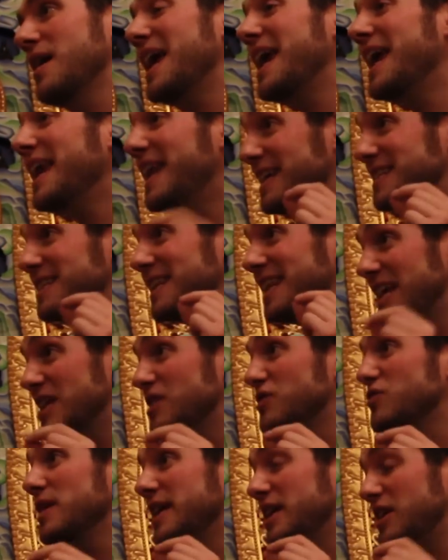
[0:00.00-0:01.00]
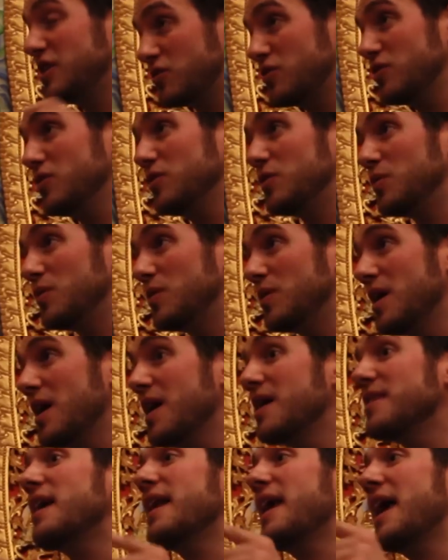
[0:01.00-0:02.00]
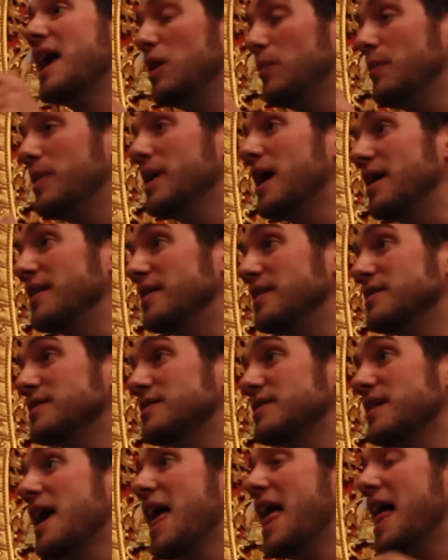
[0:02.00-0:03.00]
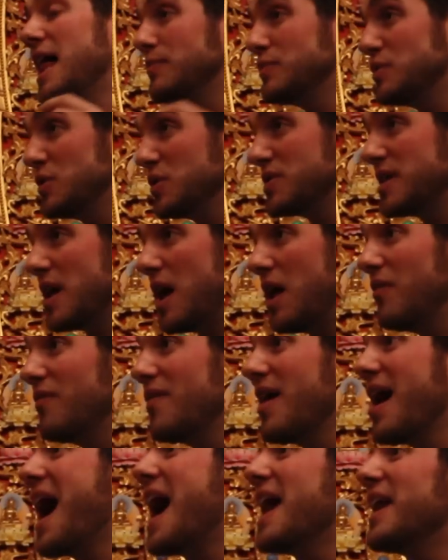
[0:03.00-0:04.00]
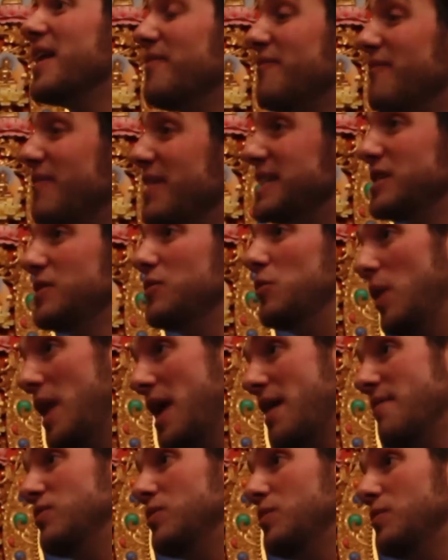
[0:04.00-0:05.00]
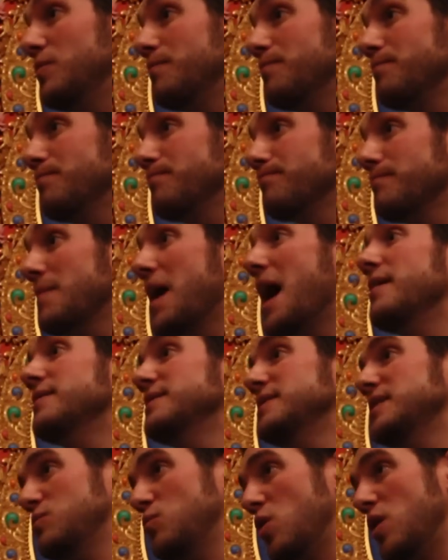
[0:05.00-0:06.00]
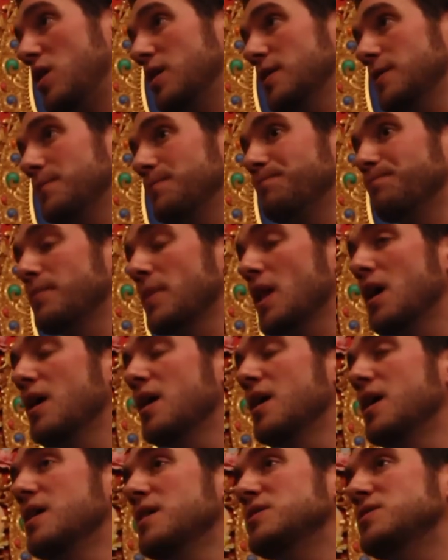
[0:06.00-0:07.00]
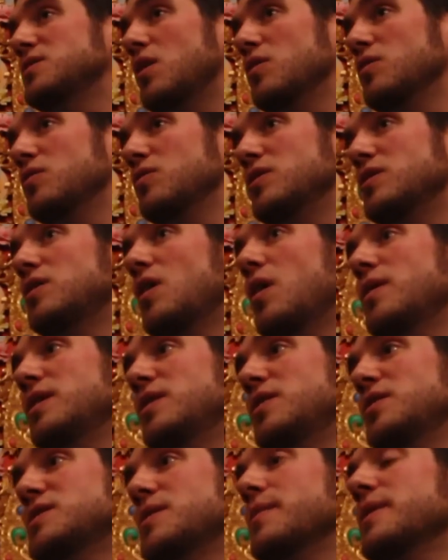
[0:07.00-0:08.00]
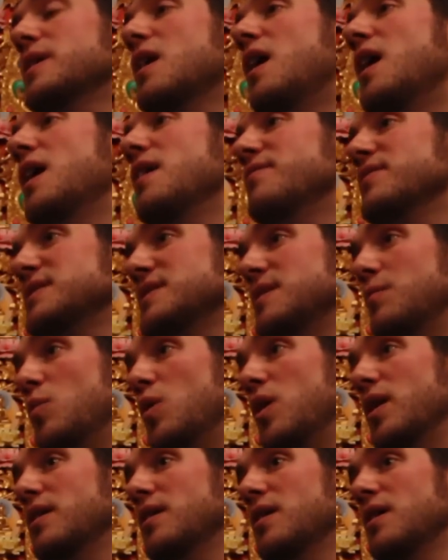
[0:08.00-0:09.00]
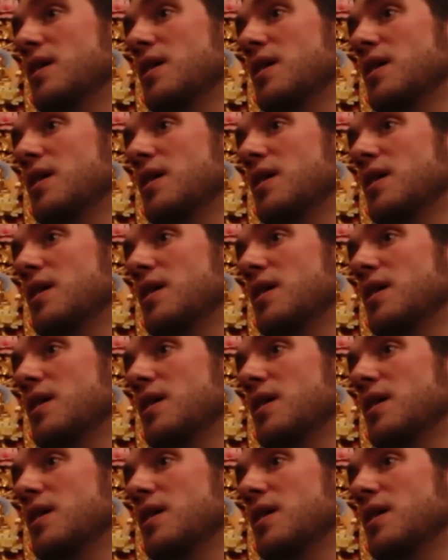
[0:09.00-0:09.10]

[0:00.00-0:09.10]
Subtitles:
It is literally true that helping others helps yourself at a physical level. How does this work? So, you know, when you do something kind for someone,